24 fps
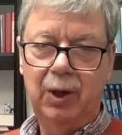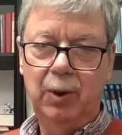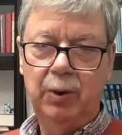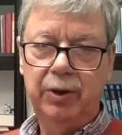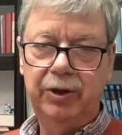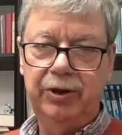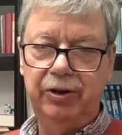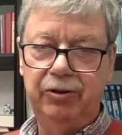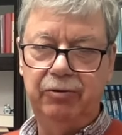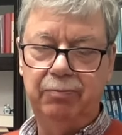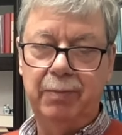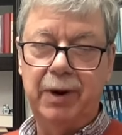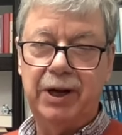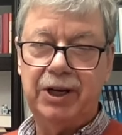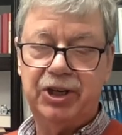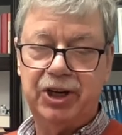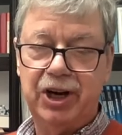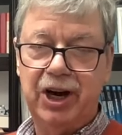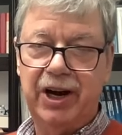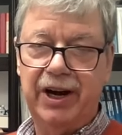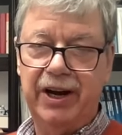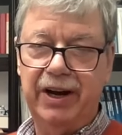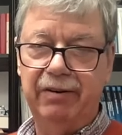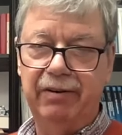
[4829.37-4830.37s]
which is much
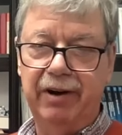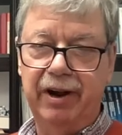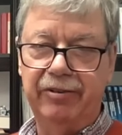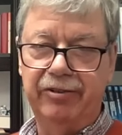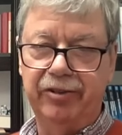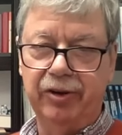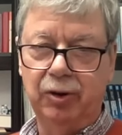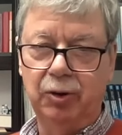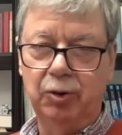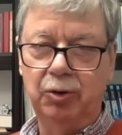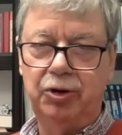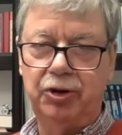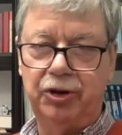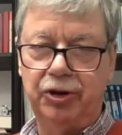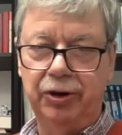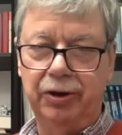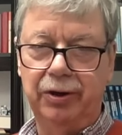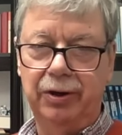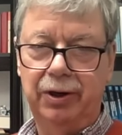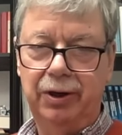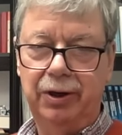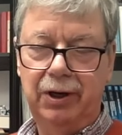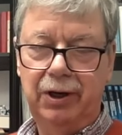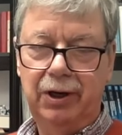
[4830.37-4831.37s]
higher
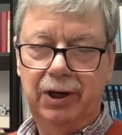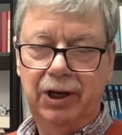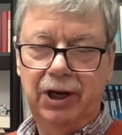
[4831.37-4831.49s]
resolution